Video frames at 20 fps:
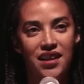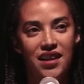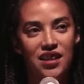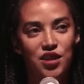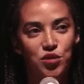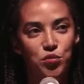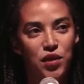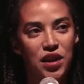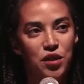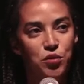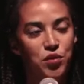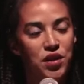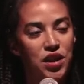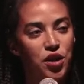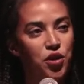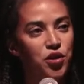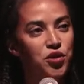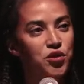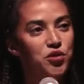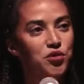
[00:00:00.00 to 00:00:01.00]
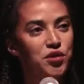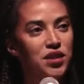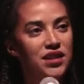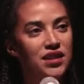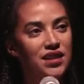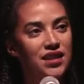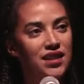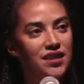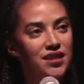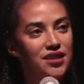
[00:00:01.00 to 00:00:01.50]
is when we
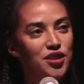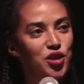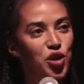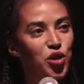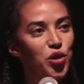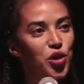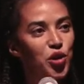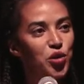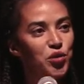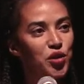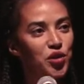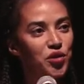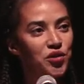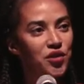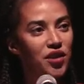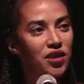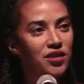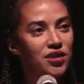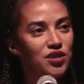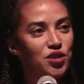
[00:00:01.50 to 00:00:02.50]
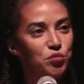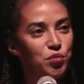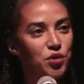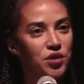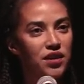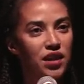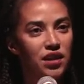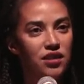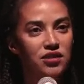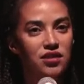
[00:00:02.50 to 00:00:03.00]
contradict colonial knowledge
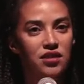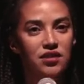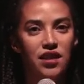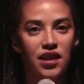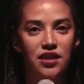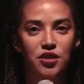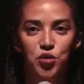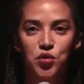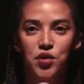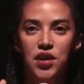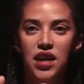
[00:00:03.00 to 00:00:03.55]
production that